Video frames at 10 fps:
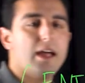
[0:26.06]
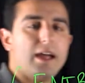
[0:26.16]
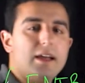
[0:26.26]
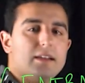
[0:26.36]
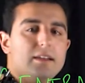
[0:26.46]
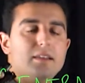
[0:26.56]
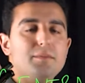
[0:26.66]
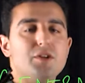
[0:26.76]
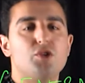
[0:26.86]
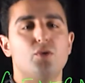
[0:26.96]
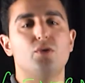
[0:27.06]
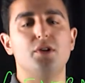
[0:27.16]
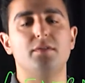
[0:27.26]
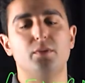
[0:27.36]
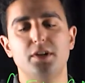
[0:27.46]
And the
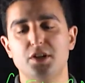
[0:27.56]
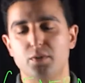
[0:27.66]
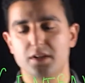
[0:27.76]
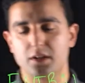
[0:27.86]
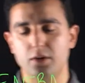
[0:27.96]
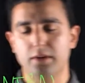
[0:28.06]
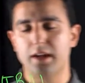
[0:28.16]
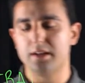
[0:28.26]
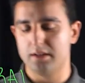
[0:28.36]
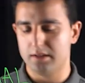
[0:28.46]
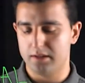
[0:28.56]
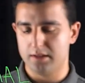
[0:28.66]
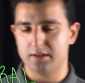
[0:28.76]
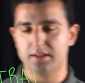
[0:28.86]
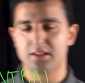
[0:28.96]
majority of the region where it's located
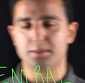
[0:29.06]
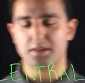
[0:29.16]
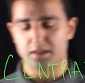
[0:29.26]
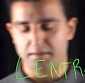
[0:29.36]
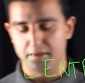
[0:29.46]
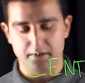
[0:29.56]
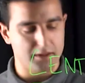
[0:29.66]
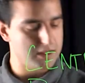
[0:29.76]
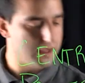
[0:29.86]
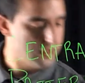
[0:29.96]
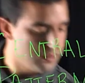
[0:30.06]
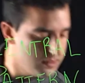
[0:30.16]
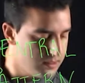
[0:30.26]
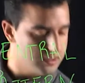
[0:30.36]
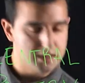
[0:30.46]
is specifically in
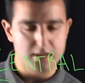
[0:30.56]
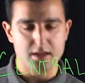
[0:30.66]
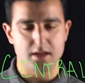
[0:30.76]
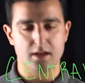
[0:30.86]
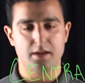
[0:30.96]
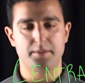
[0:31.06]
the